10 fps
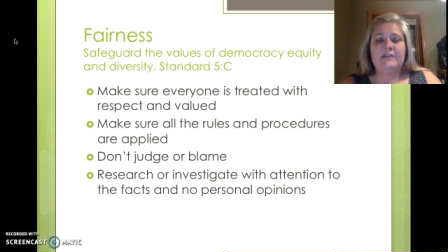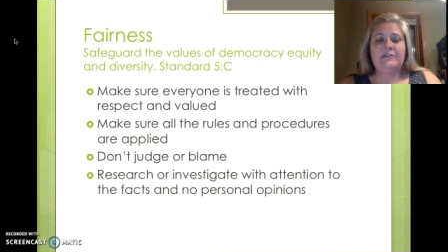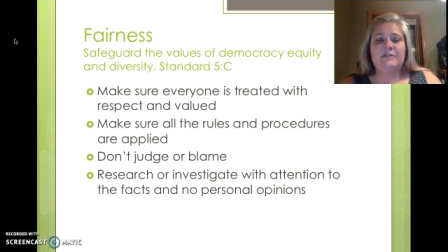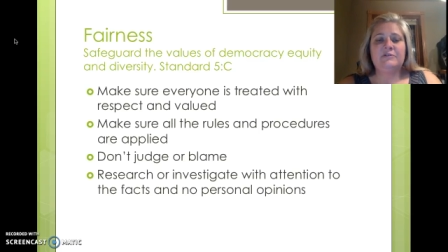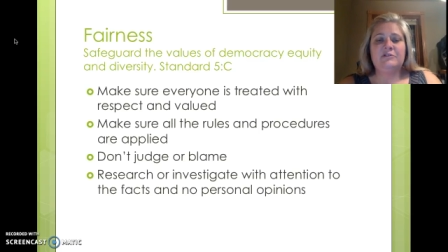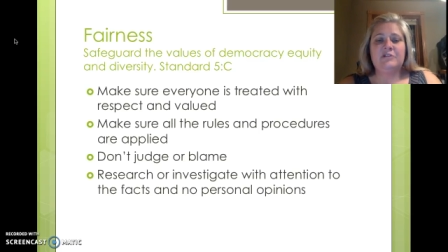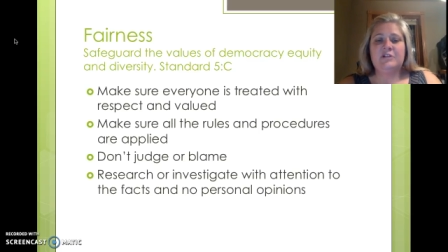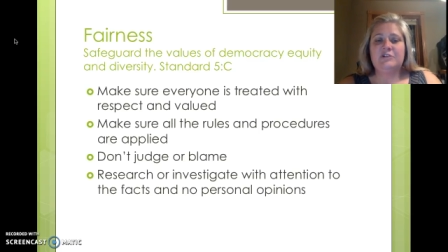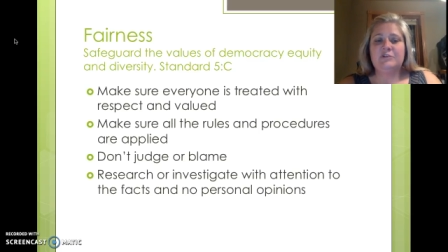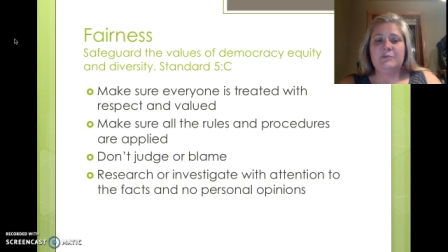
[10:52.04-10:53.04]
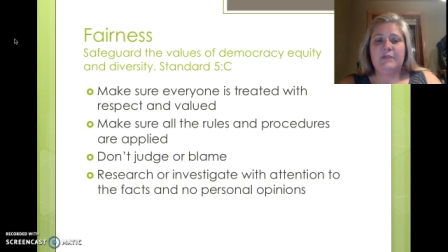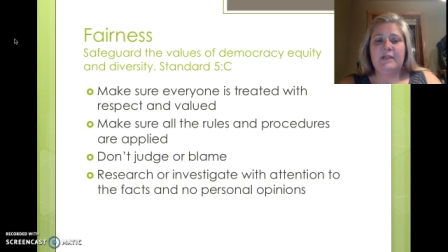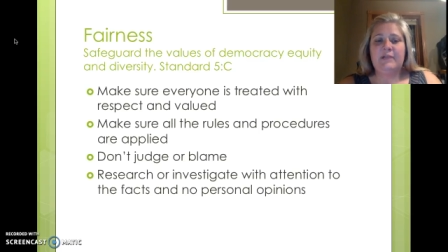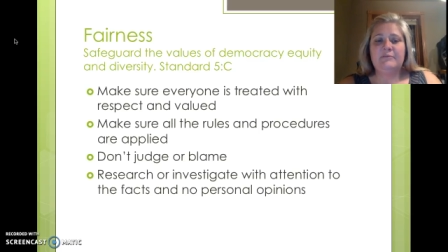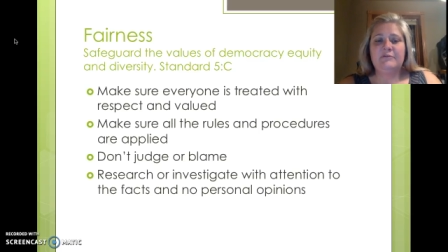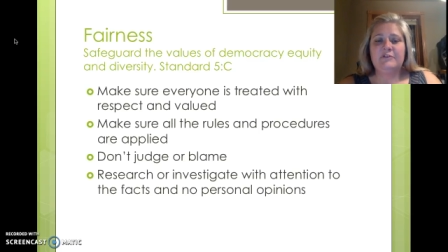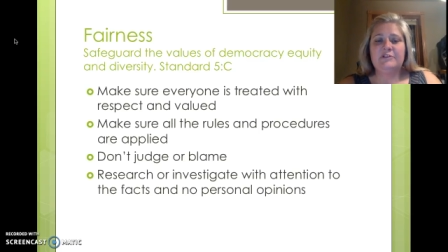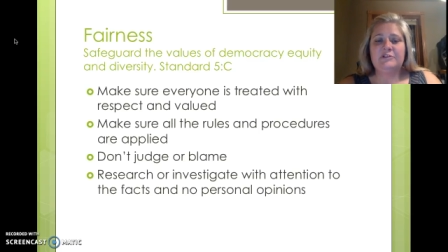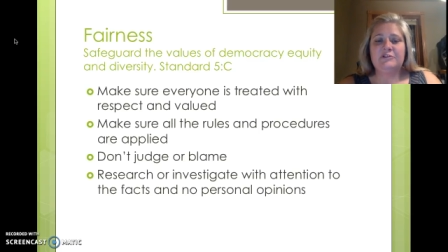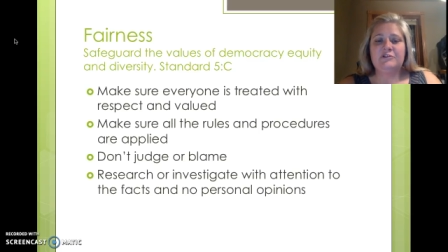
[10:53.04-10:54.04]
Don't judge or blame.
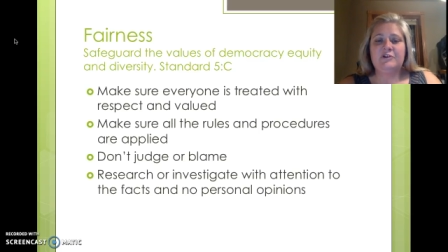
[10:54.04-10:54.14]
Research